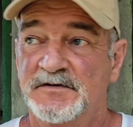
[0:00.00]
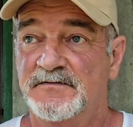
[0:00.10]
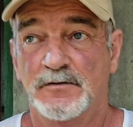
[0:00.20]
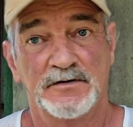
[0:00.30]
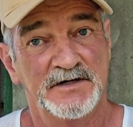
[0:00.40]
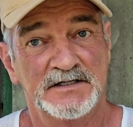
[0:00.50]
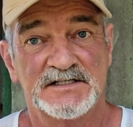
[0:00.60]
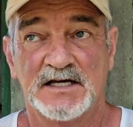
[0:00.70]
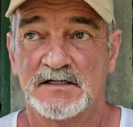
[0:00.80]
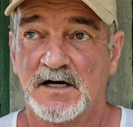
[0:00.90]
before things
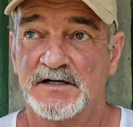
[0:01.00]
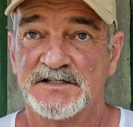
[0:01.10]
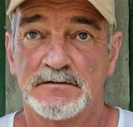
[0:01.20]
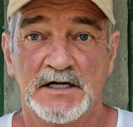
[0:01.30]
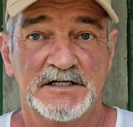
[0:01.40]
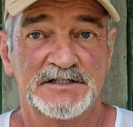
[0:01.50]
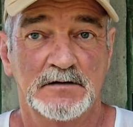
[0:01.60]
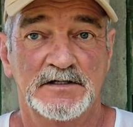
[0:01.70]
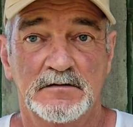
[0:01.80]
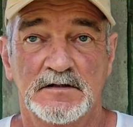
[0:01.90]
get kind of strange
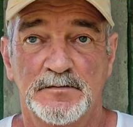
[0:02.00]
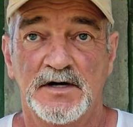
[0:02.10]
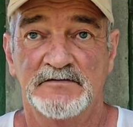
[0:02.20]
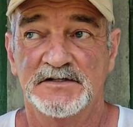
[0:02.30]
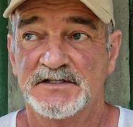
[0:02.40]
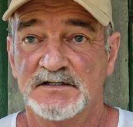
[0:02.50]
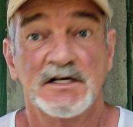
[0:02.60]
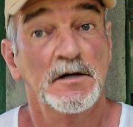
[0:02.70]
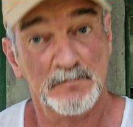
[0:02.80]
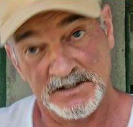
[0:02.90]
out here in the provinces.
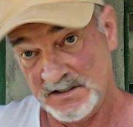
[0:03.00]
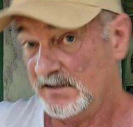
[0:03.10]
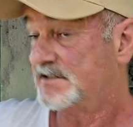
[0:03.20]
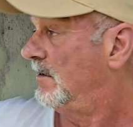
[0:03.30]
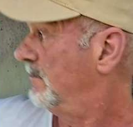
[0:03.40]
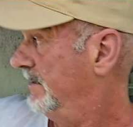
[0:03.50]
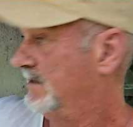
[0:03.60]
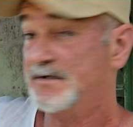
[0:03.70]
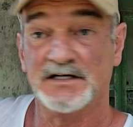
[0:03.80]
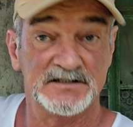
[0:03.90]
Manila's
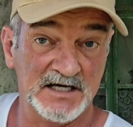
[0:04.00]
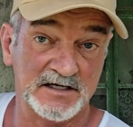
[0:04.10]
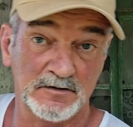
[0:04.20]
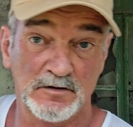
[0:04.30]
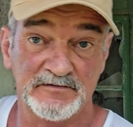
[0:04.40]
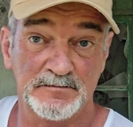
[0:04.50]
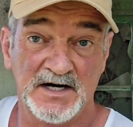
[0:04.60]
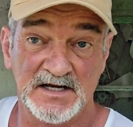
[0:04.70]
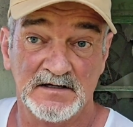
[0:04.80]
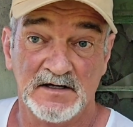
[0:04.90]
already being taken over
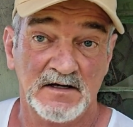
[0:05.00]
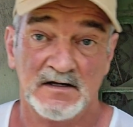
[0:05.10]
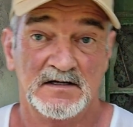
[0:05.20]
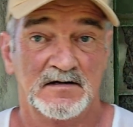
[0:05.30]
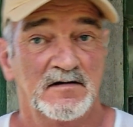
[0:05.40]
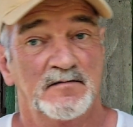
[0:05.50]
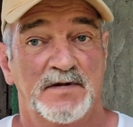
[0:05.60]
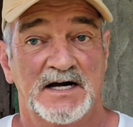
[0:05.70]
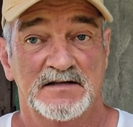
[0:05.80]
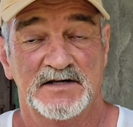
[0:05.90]
by
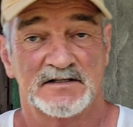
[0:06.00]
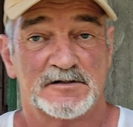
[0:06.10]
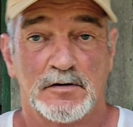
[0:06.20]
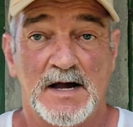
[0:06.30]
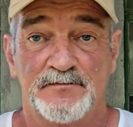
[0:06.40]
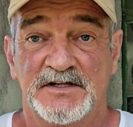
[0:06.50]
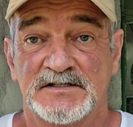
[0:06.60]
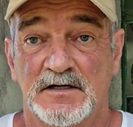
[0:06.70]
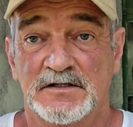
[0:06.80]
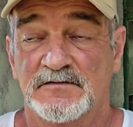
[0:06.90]
that crap
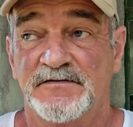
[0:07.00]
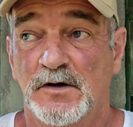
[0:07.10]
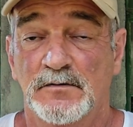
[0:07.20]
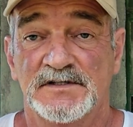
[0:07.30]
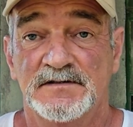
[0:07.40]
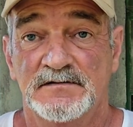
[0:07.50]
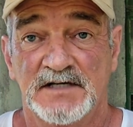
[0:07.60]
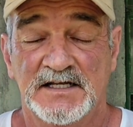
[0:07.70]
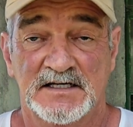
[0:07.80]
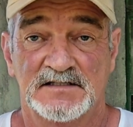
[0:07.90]
that's on your phones.
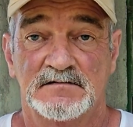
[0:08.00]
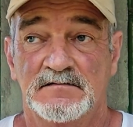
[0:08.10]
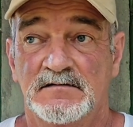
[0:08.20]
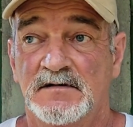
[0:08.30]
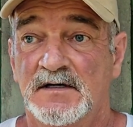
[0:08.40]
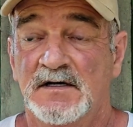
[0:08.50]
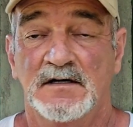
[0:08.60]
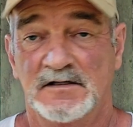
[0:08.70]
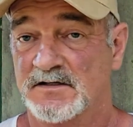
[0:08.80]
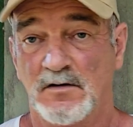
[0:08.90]
It is.
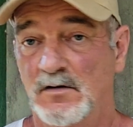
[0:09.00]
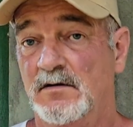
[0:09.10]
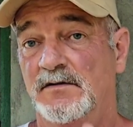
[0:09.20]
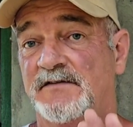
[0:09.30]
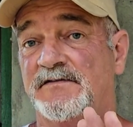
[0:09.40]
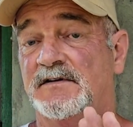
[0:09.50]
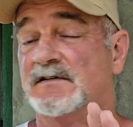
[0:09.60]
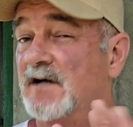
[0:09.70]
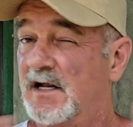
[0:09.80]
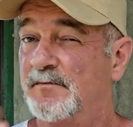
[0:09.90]
There's a whole
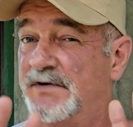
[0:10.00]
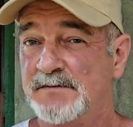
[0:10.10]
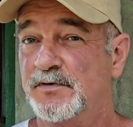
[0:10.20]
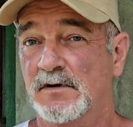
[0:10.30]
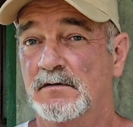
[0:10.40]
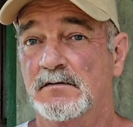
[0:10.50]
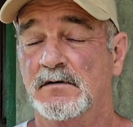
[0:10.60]
different kind of people